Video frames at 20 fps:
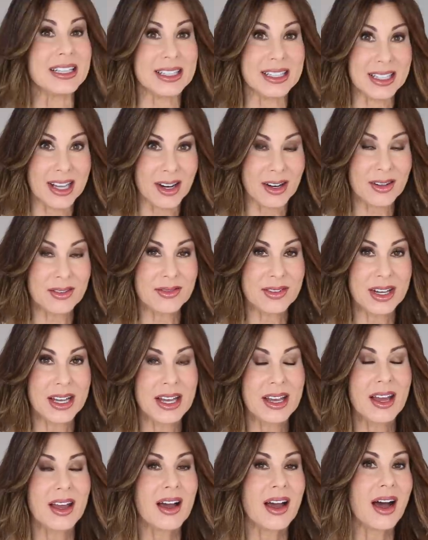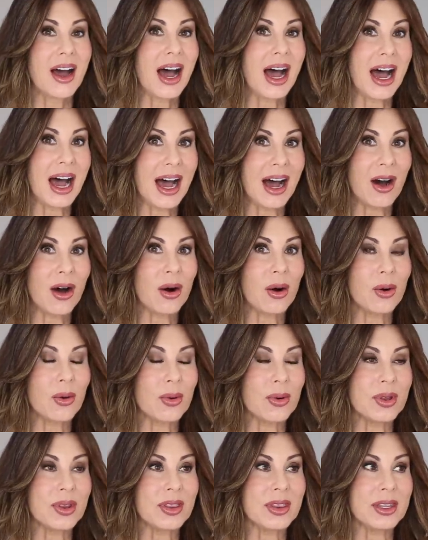love
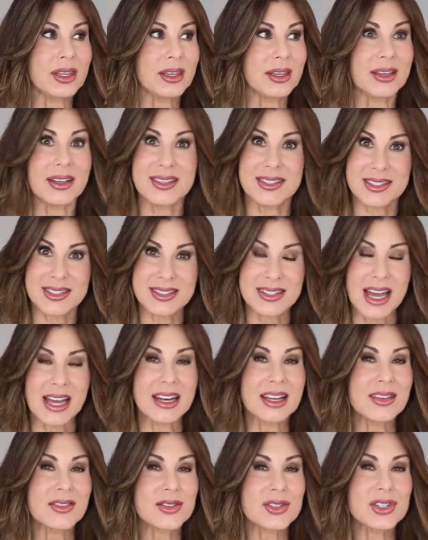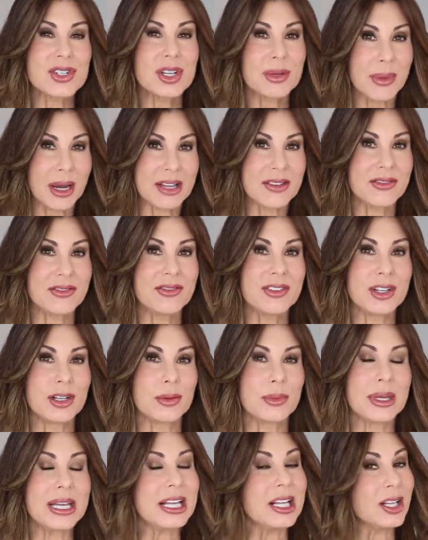how the aesthetics to my
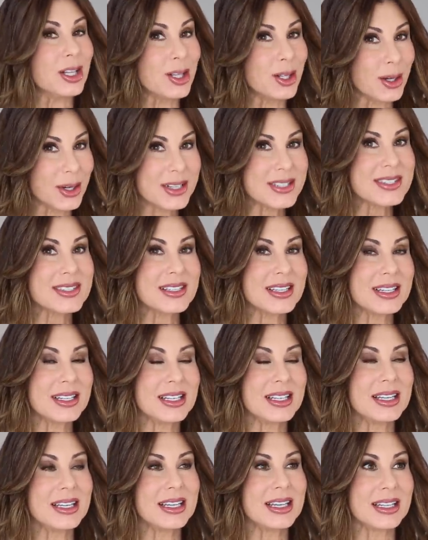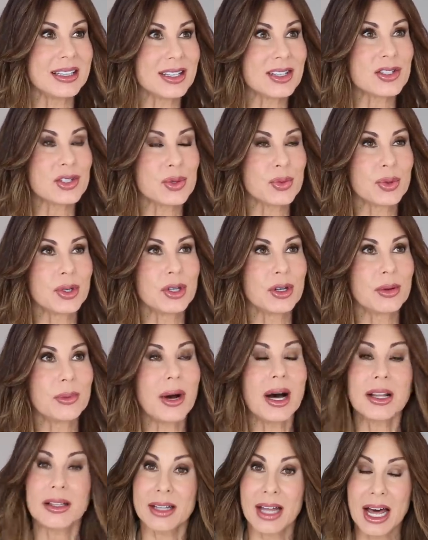filming looks in, in this room.
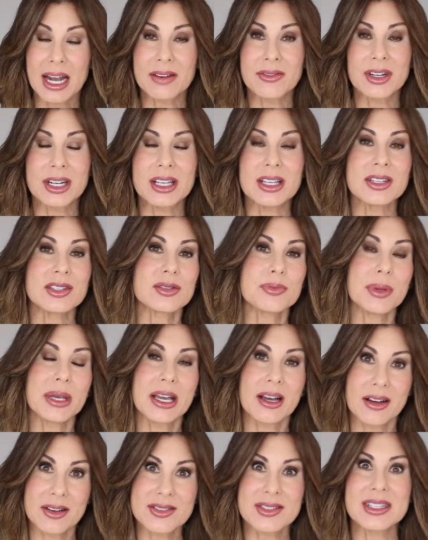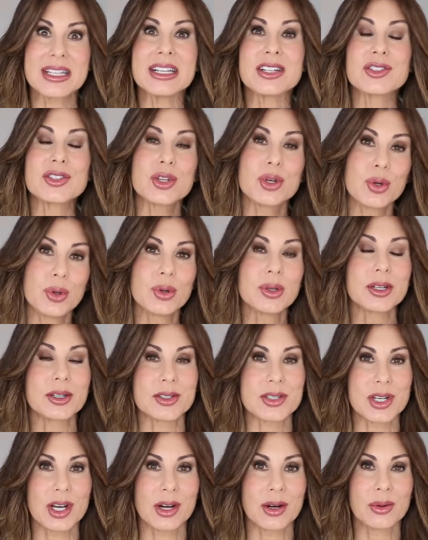A lot of it is because it's cooler
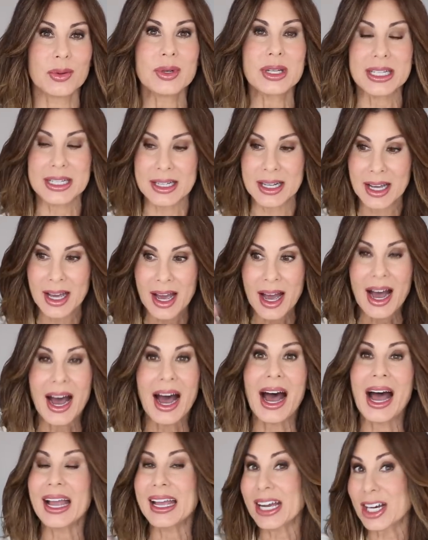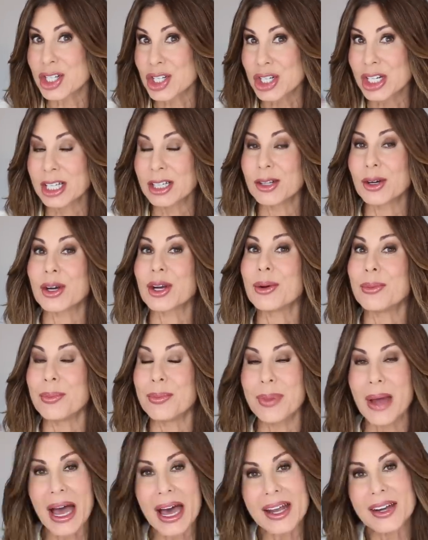toned and I actually look
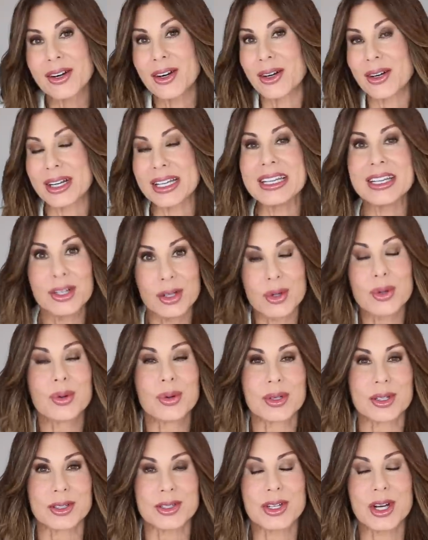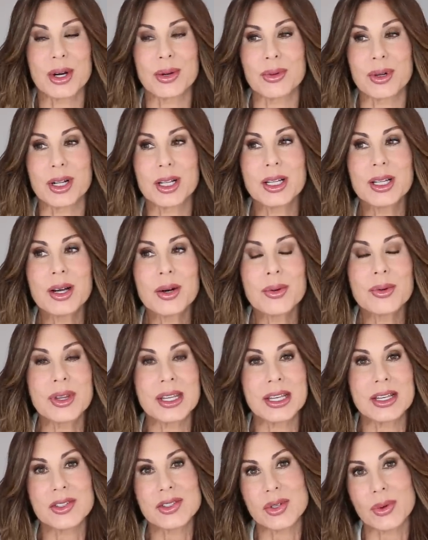better in cooler toned
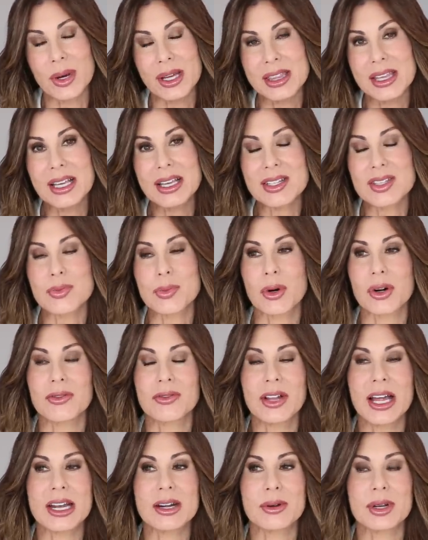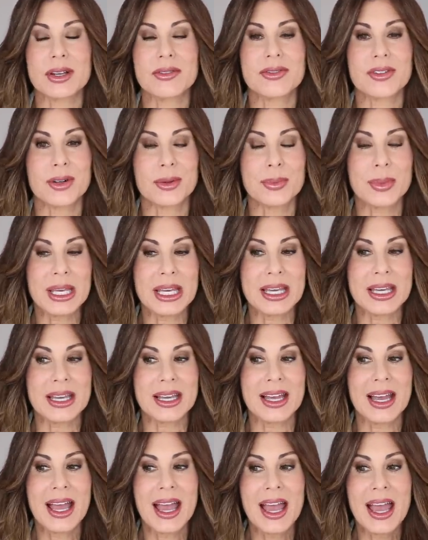clothing, so I think it's more flattering for
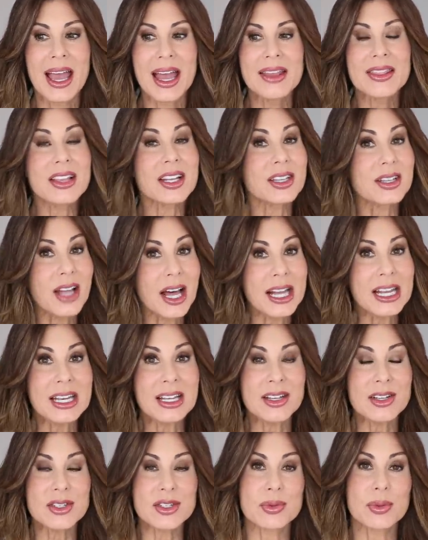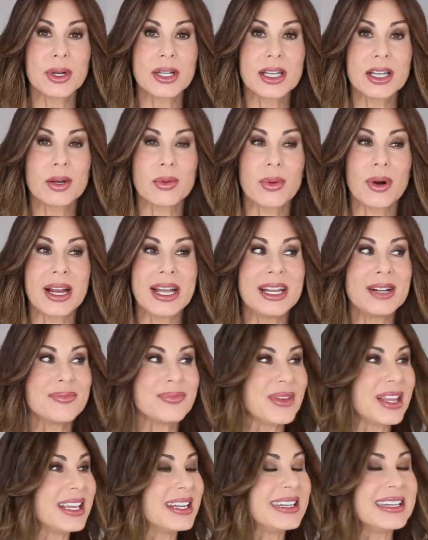me. The lighting is really
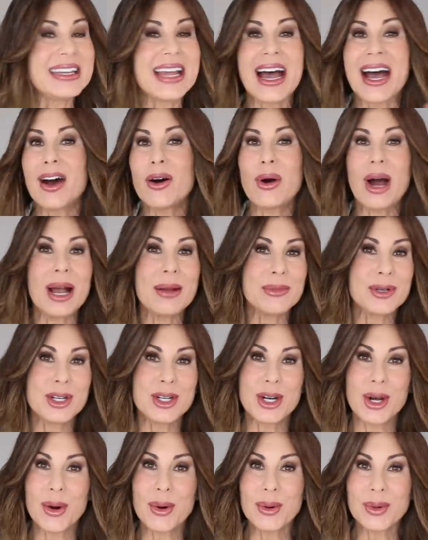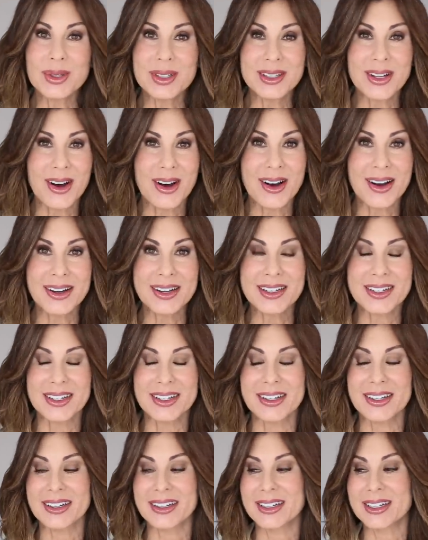great, and now I'm no
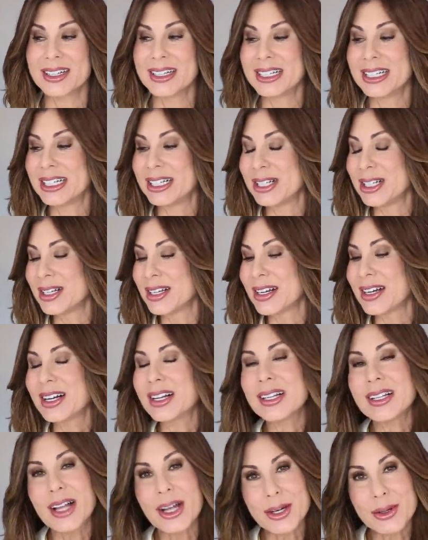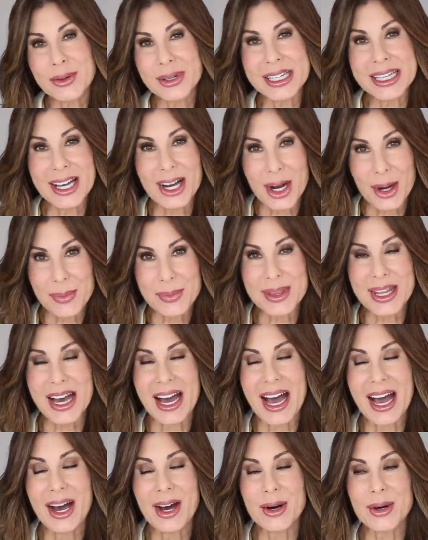longer cluttering up the
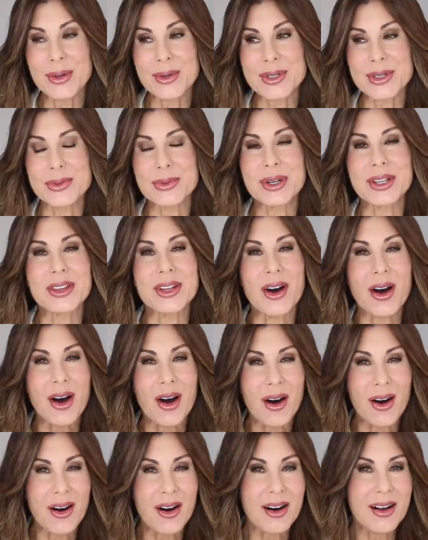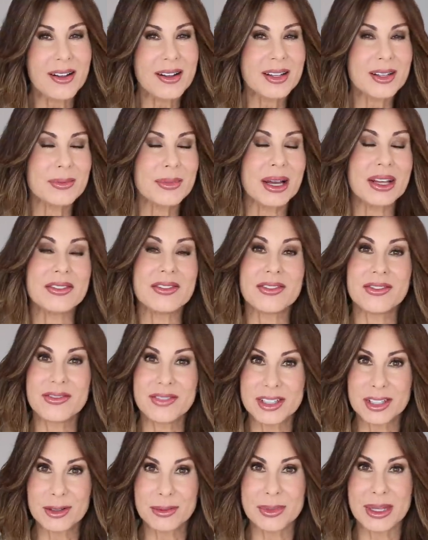house with all my
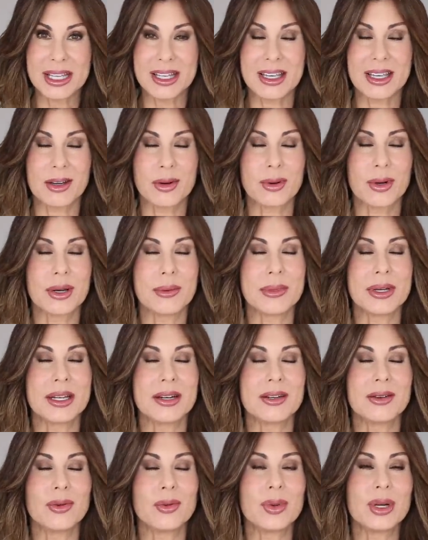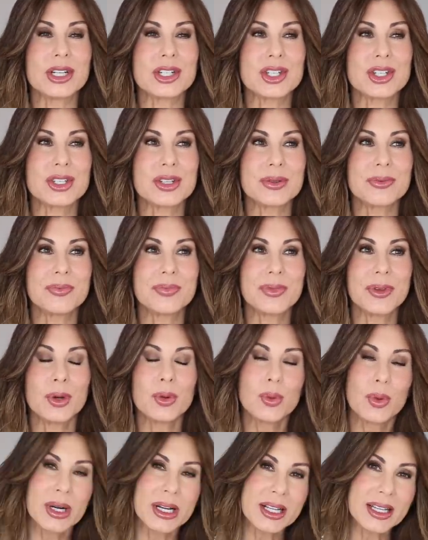filming equipment, which
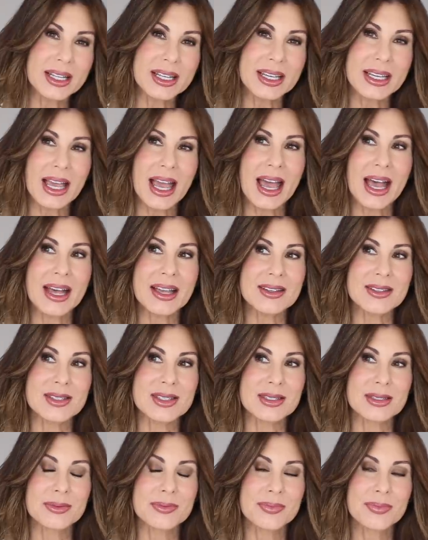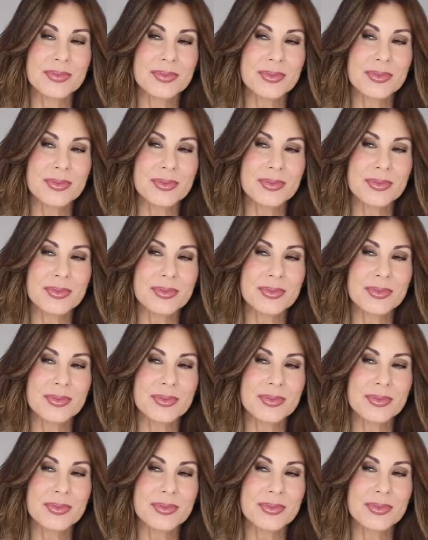really has